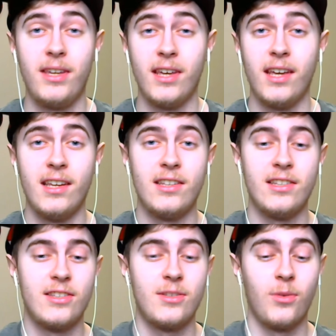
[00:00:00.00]

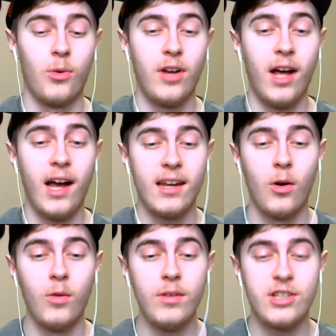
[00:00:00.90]
because we're not going to
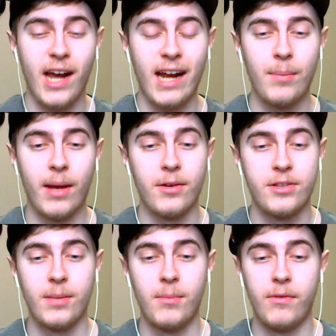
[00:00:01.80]
only chat about
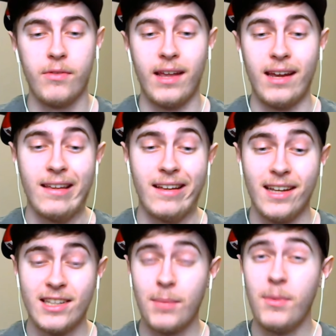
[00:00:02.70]
some of like
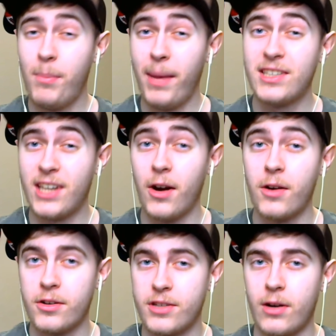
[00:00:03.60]
some of the best
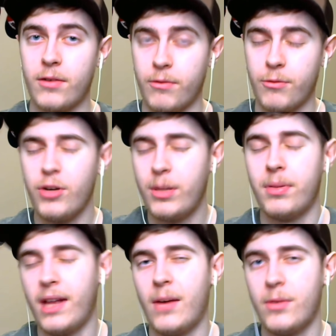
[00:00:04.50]
characters that are free to
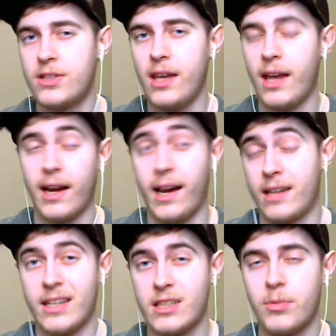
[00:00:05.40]
play, I would say,
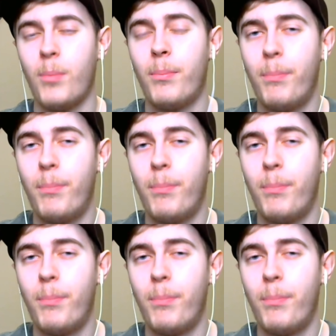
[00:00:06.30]
accessible.